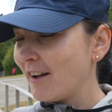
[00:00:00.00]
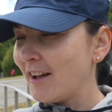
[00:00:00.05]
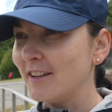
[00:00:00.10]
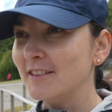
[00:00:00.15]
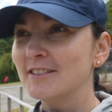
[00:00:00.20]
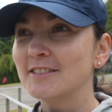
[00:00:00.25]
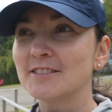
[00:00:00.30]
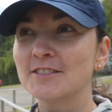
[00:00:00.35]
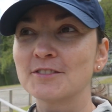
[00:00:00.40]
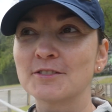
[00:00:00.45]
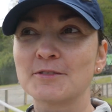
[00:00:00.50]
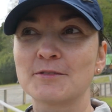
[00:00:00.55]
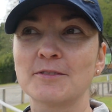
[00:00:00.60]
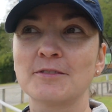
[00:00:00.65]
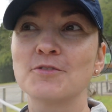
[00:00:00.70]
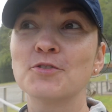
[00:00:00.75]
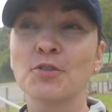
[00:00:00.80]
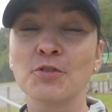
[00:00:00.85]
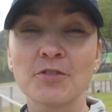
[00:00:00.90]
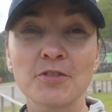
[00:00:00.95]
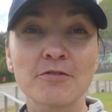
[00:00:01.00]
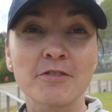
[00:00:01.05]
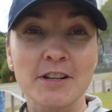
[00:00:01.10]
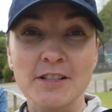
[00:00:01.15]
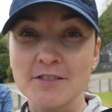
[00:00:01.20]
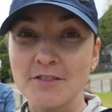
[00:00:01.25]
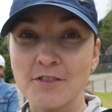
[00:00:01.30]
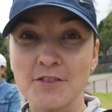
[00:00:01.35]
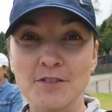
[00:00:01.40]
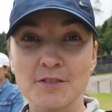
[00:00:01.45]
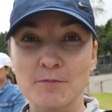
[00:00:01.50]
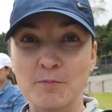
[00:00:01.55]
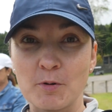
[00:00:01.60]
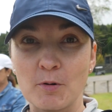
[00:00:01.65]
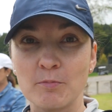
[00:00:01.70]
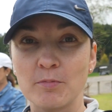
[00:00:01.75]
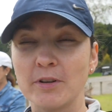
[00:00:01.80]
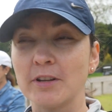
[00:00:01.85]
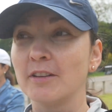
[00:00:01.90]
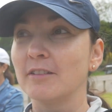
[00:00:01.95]
And this is not a restaurant, it's
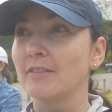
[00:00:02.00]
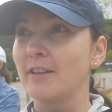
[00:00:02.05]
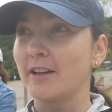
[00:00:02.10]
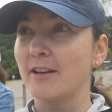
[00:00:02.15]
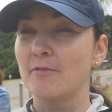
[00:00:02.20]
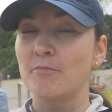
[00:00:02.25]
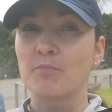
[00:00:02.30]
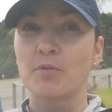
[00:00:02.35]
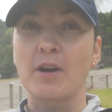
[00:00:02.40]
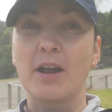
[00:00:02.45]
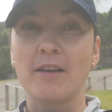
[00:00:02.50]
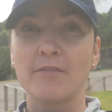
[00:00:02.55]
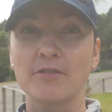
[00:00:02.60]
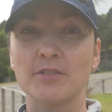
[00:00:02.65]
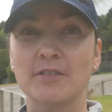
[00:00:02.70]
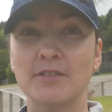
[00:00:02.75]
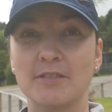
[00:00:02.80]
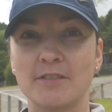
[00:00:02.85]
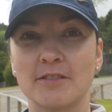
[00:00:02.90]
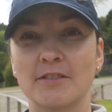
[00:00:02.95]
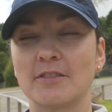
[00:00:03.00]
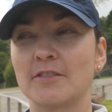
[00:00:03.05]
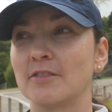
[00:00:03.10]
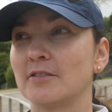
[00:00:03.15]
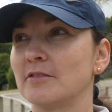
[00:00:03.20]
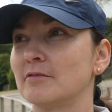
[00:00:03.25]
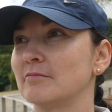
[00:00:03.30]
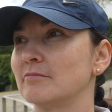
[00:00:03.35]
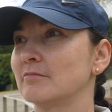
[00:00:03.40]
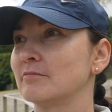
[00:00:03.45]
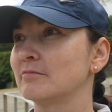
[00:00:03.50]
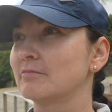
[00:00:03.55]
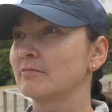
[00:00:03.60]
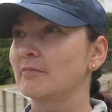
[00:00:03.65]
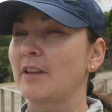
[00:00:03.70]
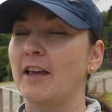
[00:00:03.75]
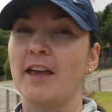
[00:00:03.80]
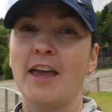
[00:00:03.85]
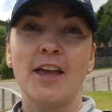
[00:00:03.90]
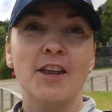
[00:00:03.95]
probably like a private,
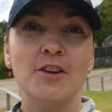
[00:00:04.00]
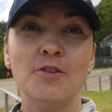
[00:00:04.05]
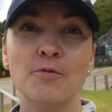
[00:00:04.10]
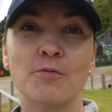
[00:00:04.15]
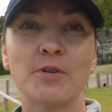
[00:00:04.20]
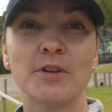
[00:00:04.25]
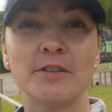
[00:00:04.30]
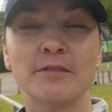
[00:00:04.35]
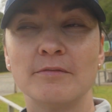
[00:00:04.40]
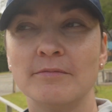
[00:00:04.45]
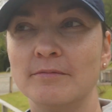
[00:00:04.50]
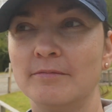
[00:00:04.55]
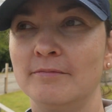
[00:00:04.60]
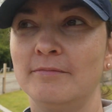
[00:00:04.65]
like anyone,